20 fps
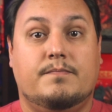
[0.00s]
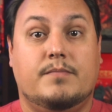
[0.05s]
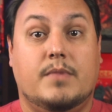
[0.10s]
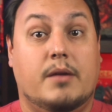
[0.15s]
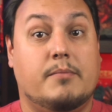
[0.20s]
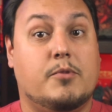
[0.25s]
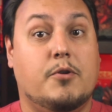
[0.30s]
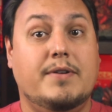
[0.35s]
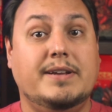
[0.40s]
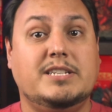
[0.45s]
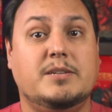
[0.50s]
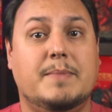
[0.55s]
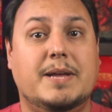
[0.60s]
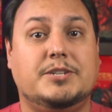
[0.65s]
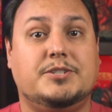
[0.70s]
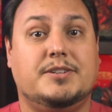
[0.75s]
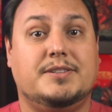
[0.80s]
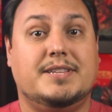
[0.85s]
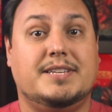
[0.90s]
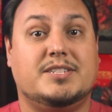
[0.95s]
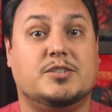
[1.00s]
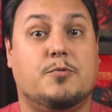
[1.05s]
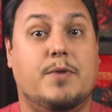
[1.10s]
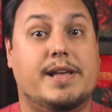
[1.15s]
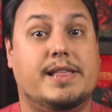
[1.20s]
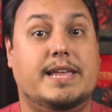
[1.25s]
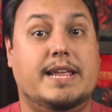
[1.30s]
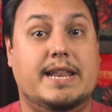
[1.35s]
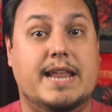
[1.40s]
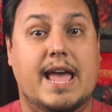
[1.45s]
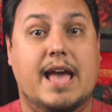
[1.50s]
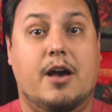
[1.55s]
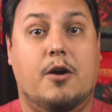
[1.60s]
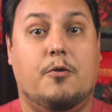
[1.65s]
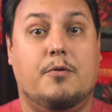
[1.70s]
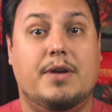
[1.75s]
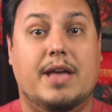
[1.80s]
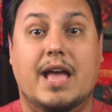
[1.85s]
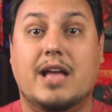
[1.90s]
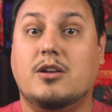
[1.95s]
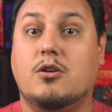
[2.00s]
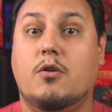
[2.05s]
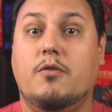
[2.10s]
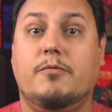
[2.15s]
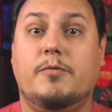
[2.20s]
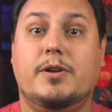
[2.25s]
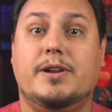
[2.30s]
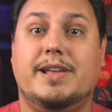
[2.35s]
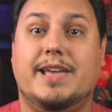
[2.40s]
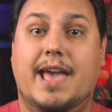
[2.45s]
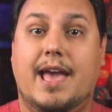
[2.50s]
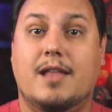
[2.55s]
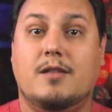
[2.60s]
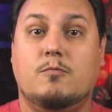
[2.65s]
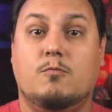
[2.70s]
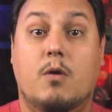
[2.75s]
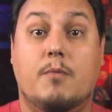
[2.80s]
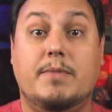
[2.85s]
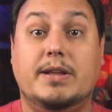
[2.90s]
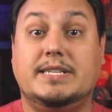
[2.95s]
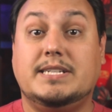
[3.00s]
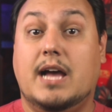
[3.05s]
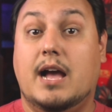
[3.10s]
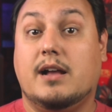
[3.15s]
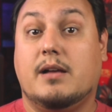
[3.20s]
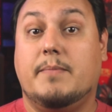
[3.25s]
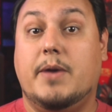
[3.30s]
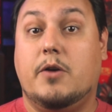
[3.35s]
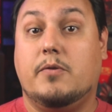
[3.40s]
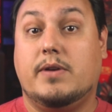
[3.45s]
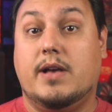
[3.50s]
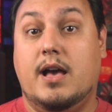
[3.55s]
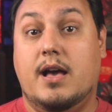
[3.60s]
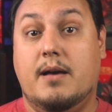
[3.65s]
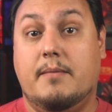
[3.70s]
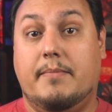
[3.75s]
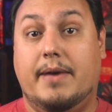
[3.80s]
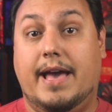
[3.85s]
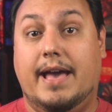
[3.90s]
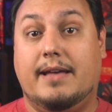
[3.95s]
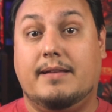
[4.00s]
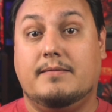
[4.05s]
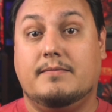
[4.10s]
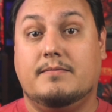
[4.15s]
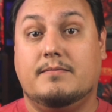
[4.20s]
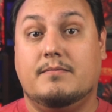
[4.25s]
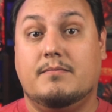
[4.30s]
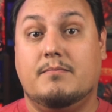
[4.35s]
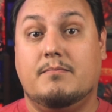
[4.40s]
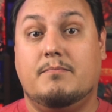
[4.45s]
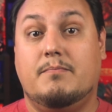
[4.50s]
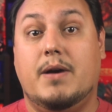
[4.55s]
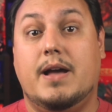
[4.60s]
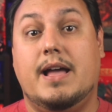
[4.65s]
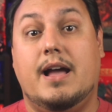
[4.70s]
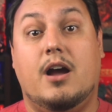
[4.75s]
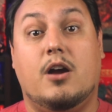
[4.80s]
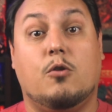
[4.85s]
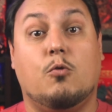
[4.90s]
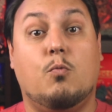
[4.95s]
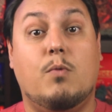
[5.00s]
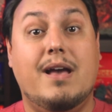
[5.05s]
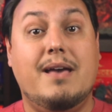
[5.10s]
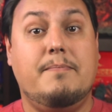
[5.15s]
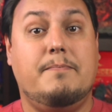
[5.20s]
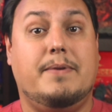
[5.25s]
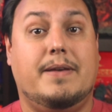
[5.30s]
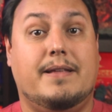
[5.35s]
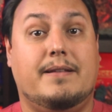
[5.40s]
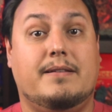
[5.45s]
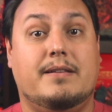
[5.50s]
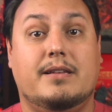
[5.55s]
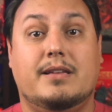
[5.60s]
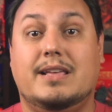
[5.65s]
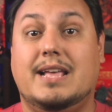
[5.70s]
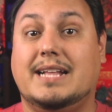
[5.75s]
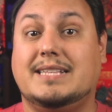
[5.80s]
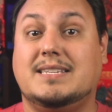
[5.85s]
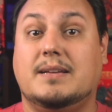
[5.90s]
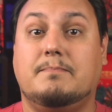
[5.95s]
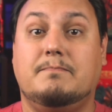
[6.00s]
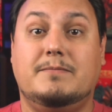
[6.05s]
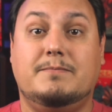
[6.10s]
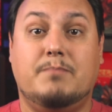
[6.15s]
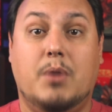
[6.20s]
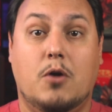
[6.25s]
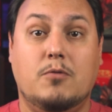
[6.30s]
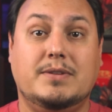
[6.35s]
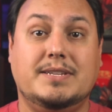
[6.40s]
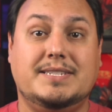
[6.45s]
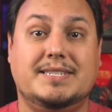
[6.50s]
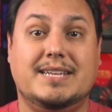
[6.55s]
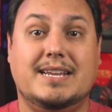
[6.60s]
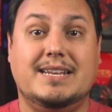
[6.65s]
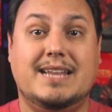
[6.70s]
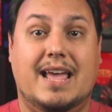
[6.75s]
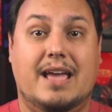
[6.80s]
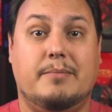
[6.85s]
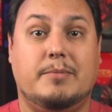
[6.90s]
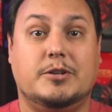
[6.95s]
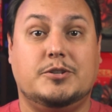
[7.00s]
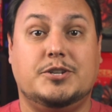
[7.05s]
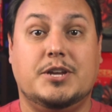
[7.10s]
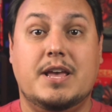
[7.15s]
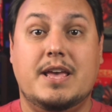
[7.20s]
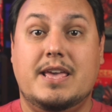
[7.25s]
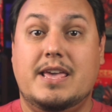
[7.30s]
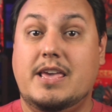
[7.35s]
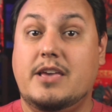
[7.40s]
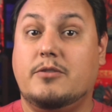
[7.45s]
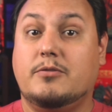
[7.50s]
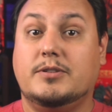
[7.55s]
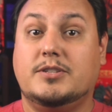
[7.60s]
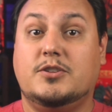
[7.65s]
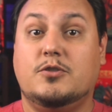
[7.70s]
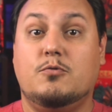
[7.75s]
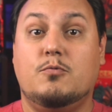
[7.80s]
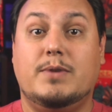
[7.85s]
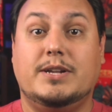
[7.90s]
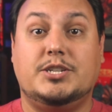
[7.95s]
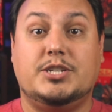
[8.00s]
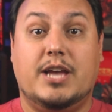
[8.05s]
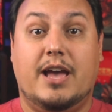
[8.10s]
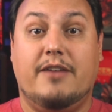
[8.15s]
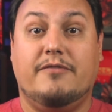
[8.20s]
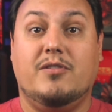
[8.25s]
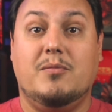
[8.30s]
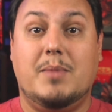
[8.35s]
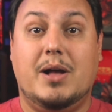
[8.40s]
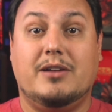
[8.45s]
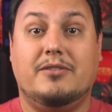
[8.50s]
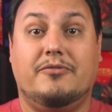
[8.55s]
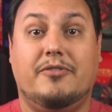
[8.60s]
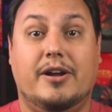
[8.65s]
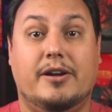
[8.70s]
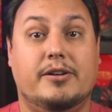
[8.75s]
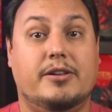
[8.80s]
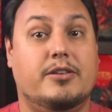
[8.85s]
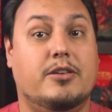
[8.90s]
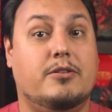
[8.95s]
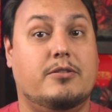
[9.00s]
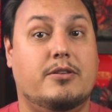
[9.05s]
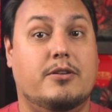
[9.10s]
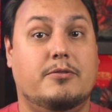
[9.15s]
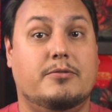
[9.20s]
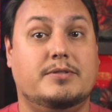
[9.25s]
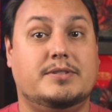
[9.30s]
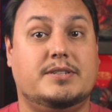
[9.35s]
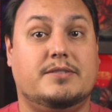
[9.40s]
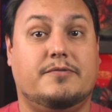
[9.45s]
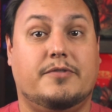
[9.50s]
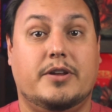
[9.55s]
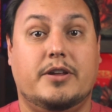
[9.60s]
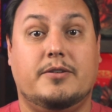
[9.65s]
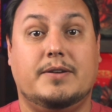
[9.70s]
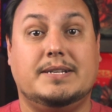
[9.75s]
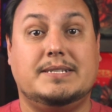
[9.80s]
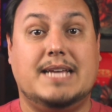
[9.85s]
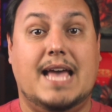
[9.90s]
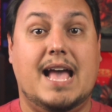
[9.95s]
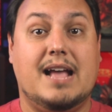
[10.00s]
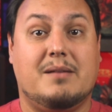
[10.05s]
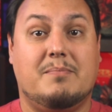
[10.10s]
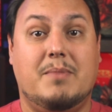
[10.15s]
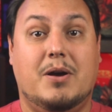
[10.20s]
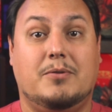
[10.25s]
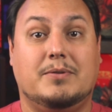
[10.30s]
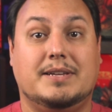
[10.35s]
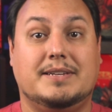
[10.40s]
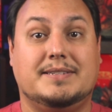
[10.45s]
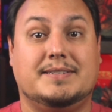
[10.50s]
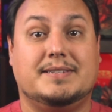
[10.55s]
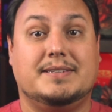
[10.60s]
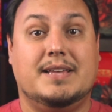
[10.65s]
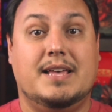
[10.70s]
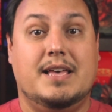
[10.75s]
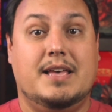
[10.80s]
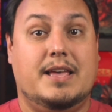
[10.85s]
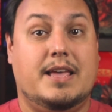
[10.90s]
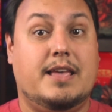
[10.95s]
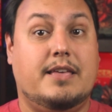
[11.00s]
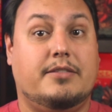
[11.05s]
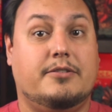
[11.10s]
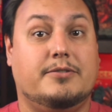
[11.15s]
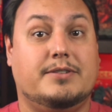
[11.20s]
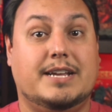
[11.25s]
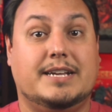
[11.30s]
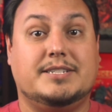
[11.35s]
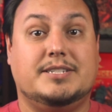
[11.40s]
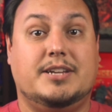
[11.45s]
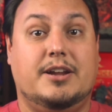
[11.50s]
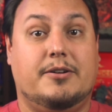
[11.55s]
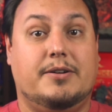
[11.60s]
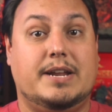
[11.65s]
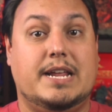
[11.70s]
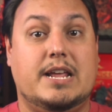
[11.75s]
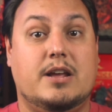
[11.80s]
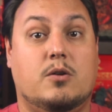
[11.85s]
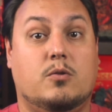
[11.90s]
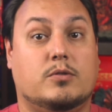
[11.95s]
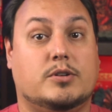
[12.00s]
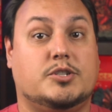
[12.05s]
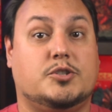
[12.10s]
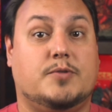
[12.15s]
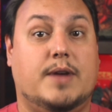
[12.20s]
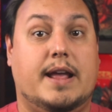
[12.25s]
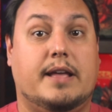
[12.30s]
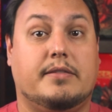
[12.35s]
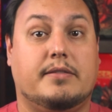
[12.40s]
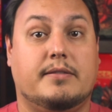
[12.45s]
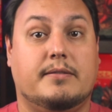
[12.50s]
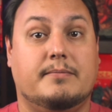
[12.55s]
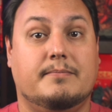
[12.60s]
I'm going to mention this quickly now and go over it again when we talk about combat. But our weapon gets a bonus to damage equal to whichever modifier you used for your attack bonus, either dexterity or strength.